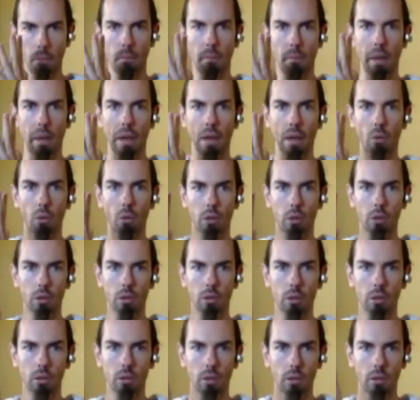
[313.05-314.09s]
backward.
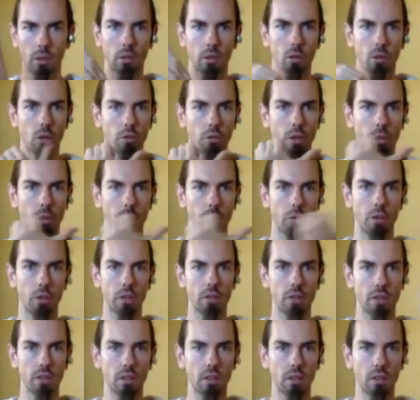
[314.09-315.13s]
So if I'm
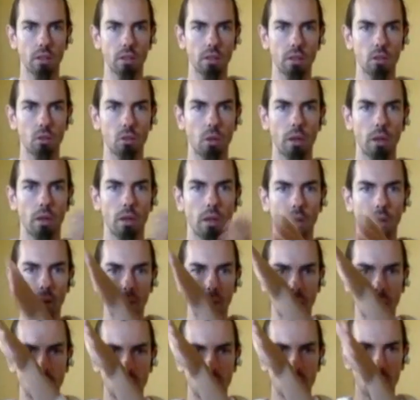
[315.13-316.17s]
facing this way,
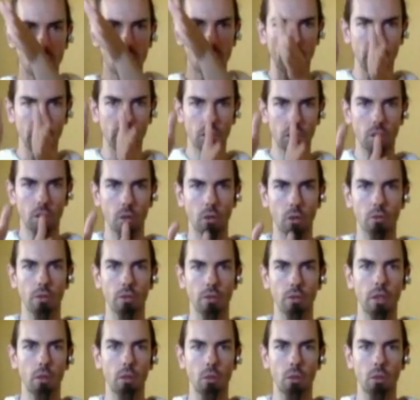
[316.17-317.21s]
my spine is
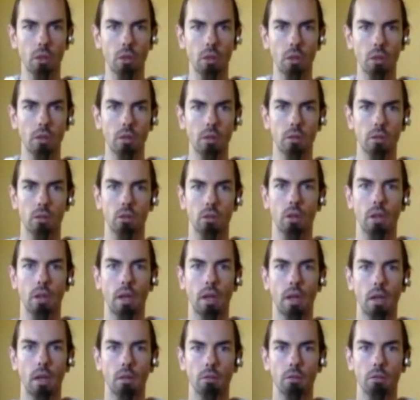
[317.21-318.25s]
curved inward, so I
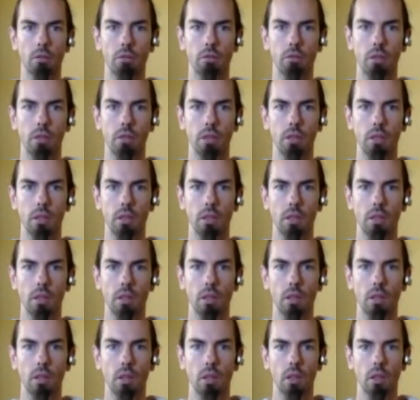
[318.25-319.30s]
have the
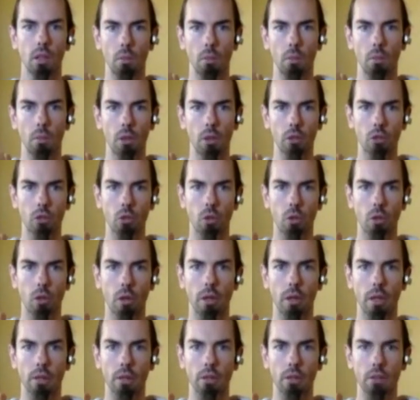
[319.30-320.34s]
lumbar
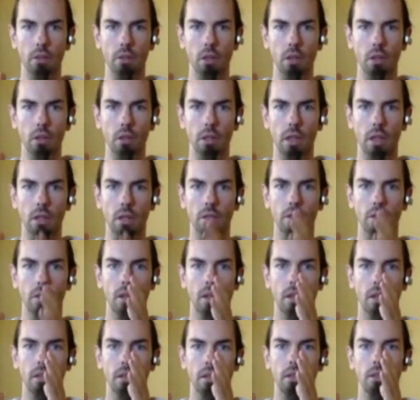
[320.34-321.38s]
square that's on the
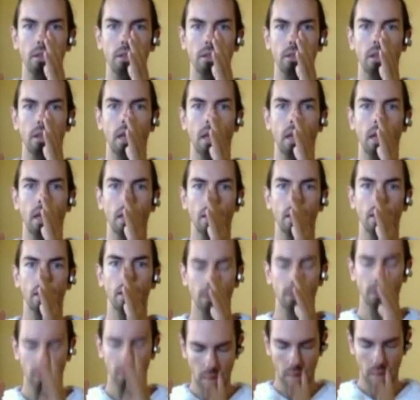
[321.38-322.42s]
outside,
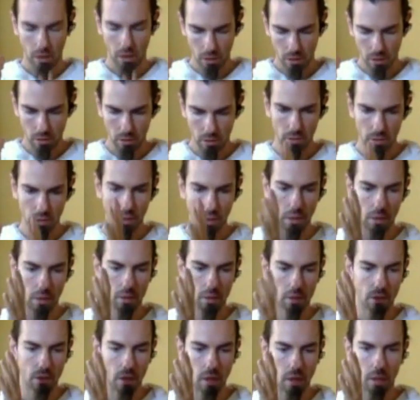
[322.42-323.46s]
and the
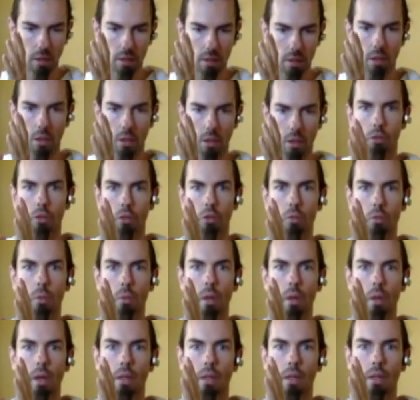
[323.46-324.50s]
inside of the
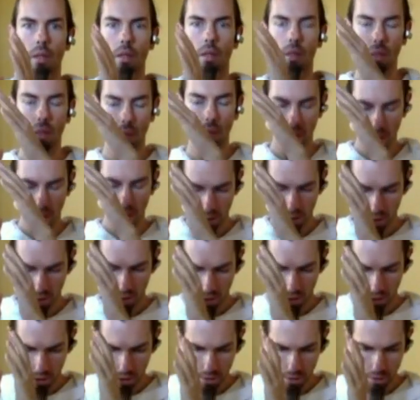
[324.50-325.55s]
spine
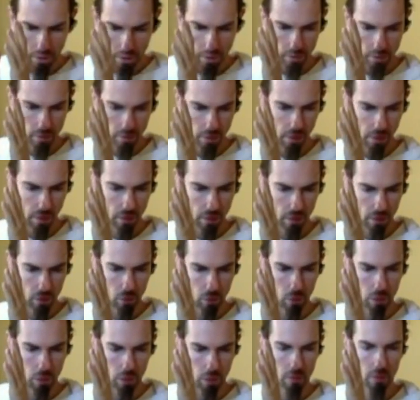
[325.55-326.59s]
is laid
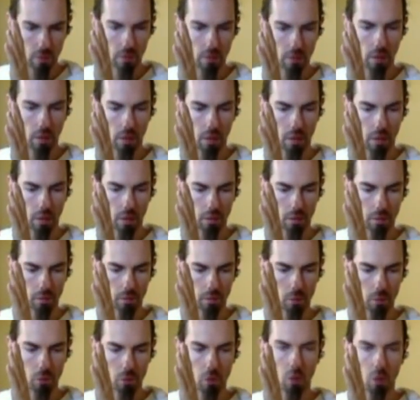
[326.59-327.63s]
with
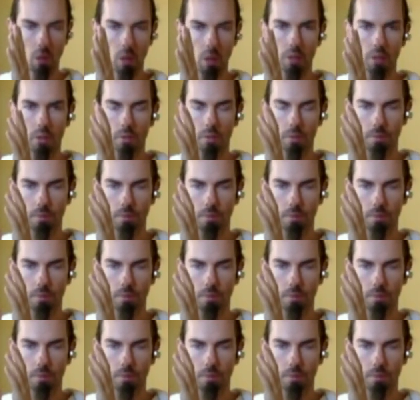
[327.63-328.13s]
the psoas.